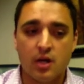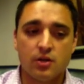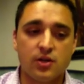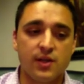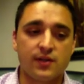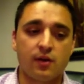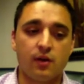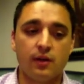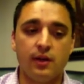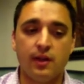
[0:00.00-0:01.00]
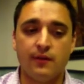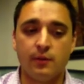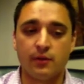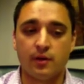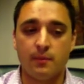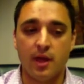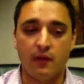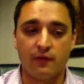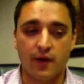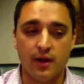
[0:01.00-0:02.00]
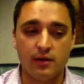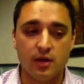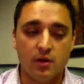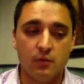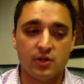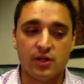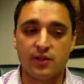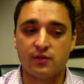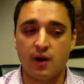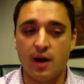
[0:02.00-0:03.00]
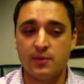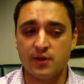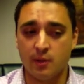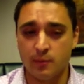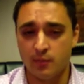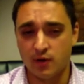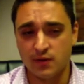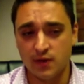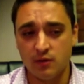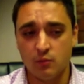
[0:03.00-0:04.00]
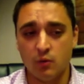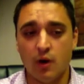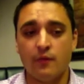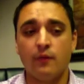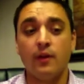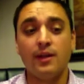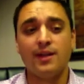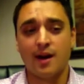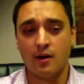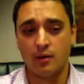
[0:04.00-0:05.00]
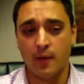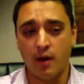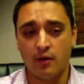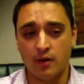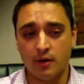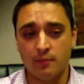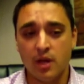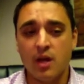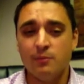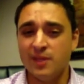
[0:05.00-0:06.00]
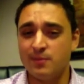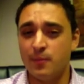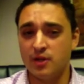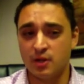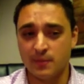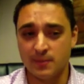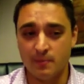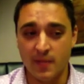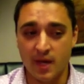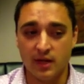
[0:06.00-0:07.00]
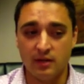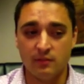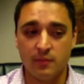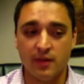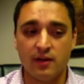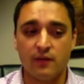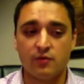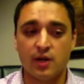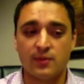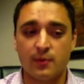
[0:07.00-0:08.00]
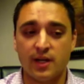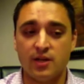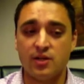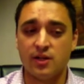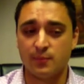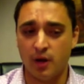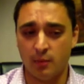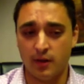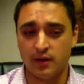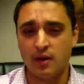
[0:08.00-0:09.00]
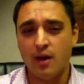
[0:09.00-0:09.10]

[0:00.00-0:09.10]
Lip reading: She is currently living with her male friend, which she describes as the only person who ever really cared about her. Miss Bishop's main method of transportation is public.